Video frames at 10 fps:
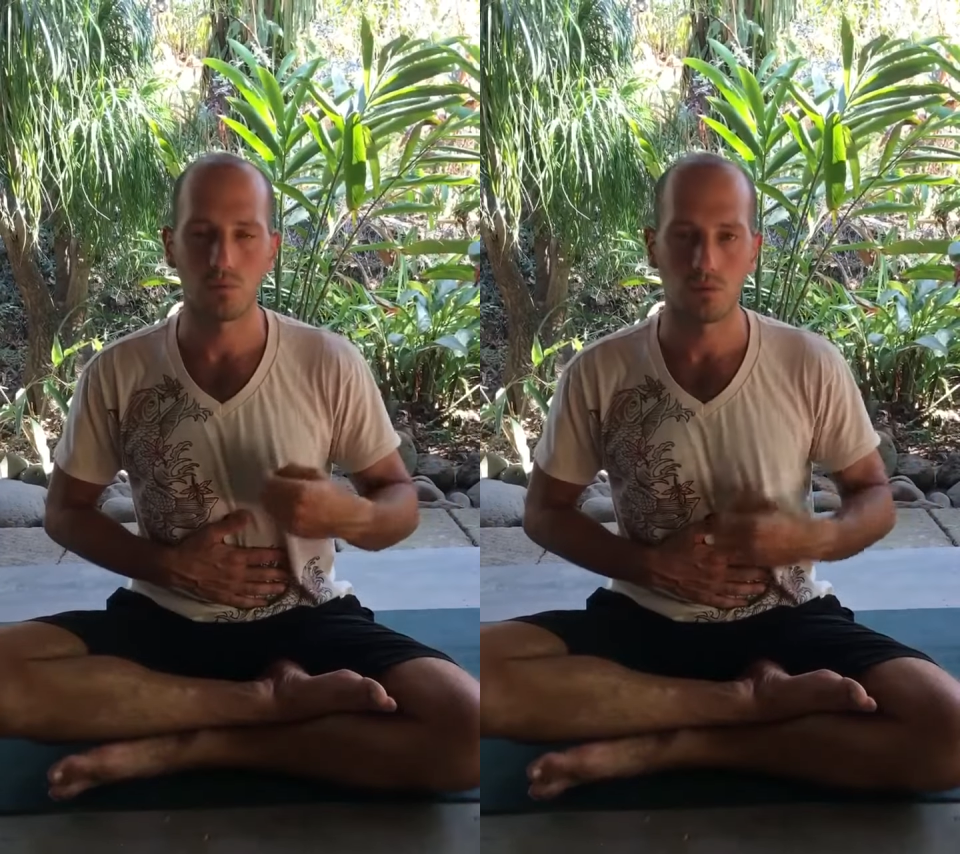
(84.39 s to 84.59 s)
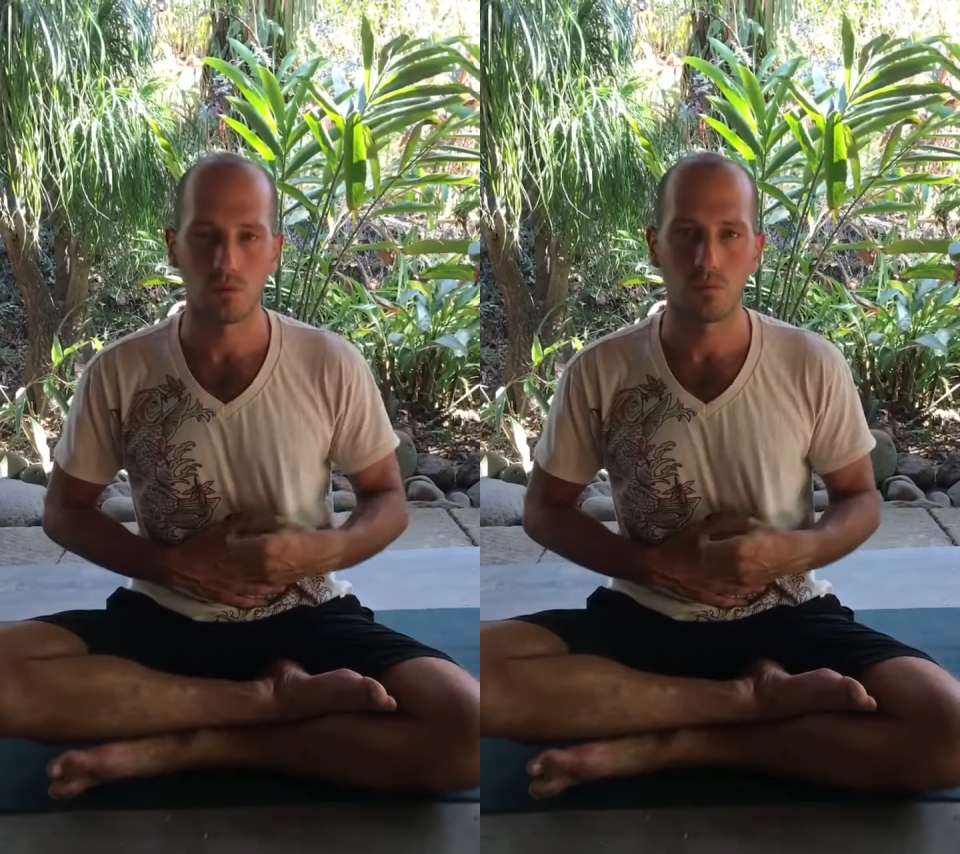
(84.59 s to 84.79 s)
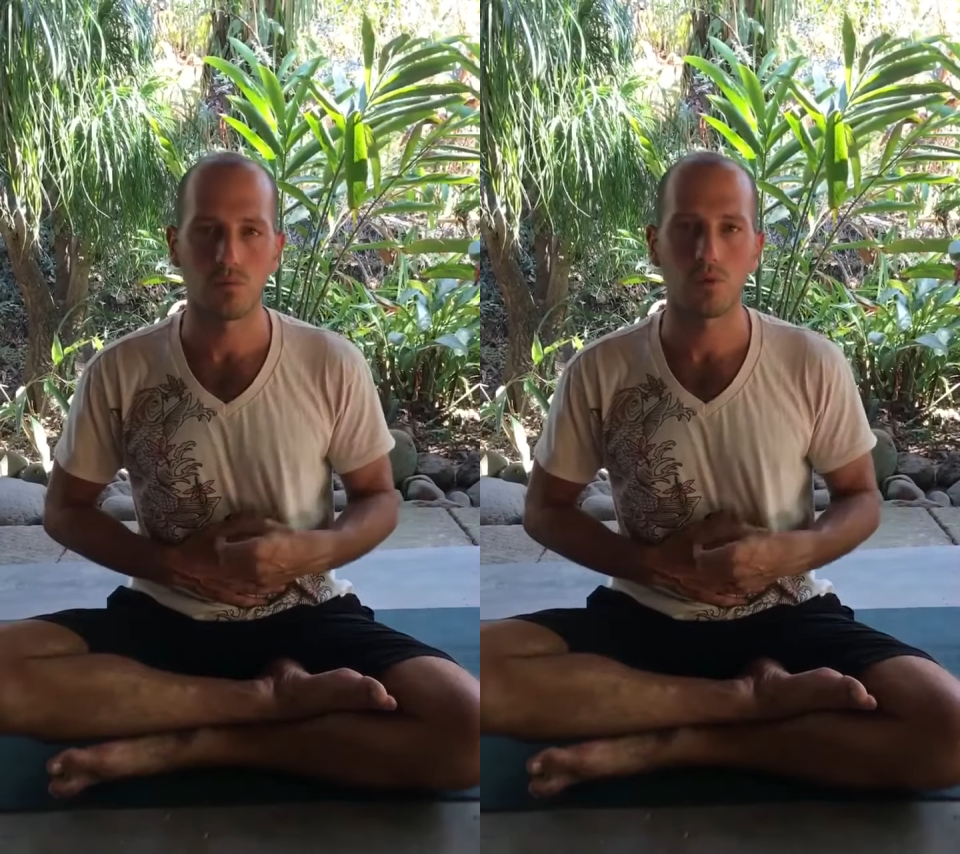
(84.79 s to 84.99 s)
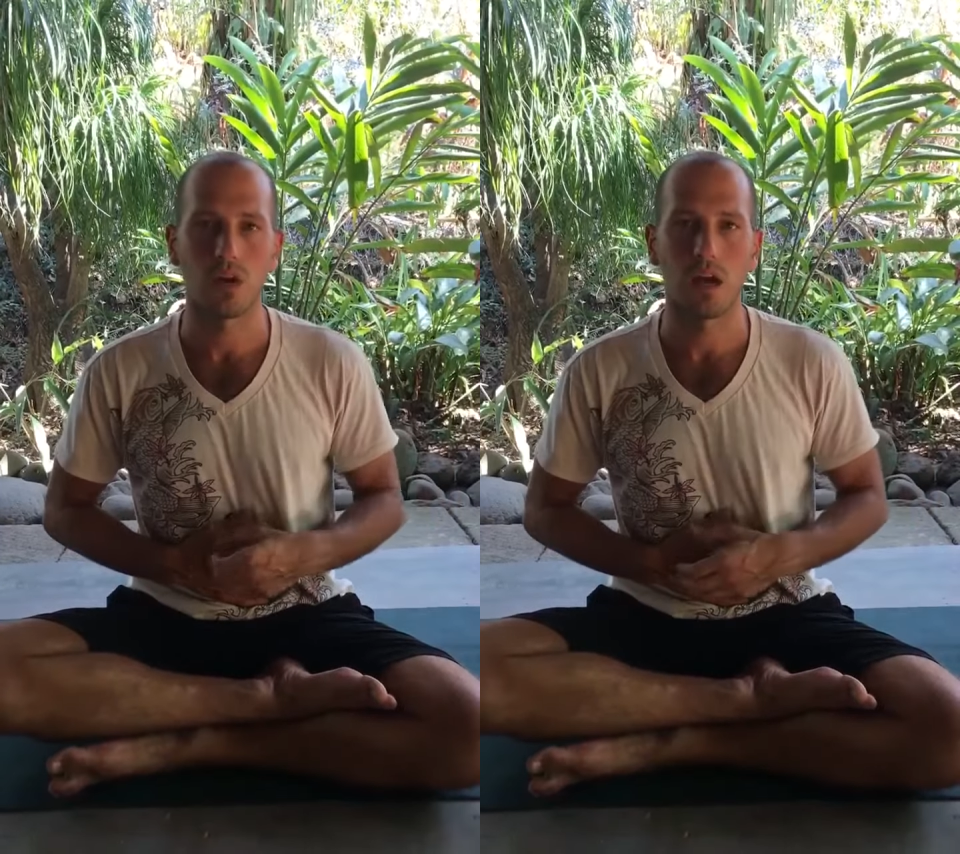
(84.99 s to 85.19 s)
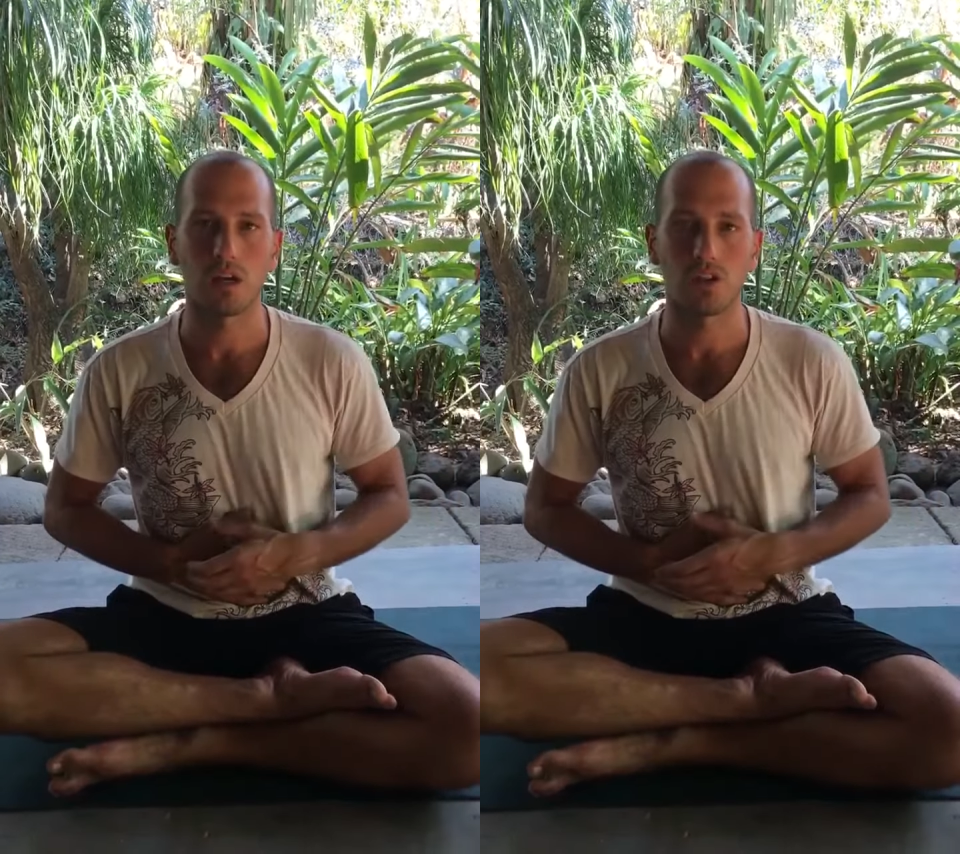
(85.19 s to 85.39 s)
absorb more
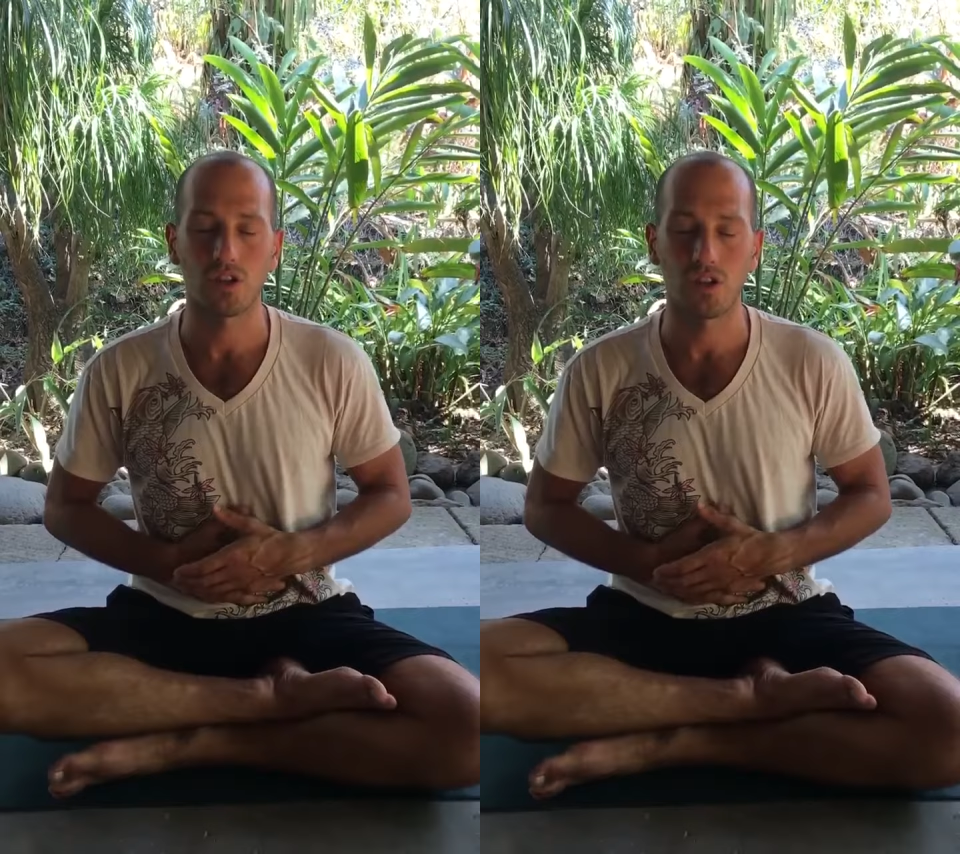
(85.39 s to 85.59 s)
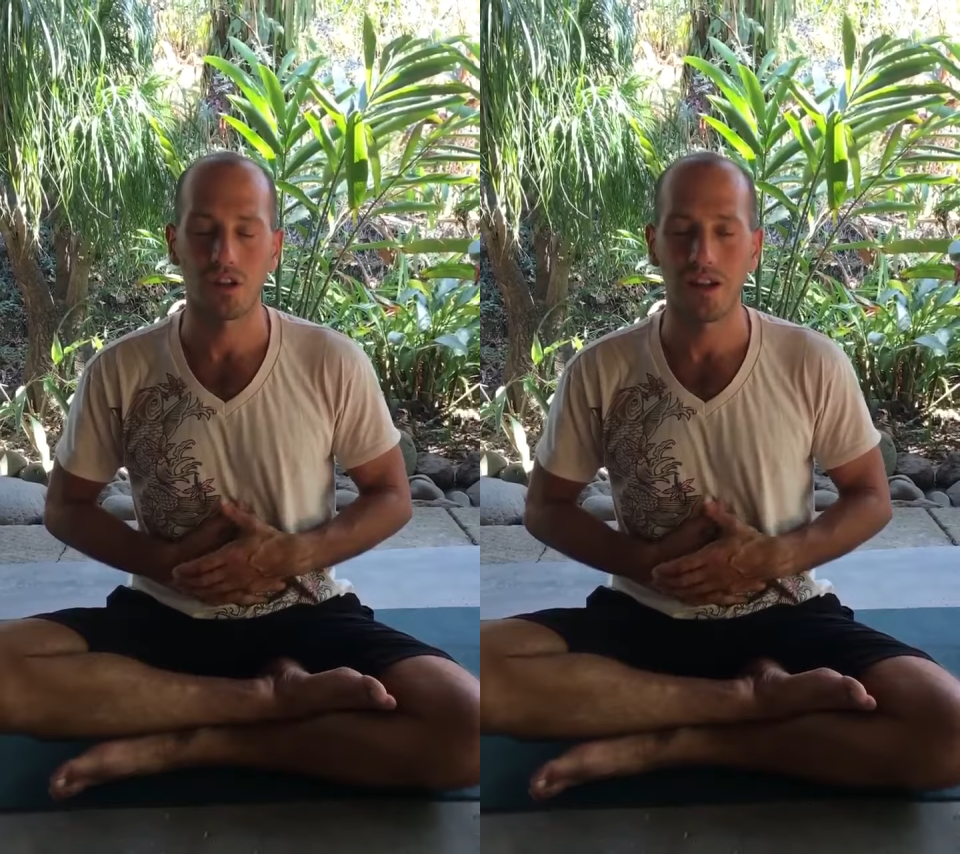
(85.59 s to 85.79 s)
oxygen.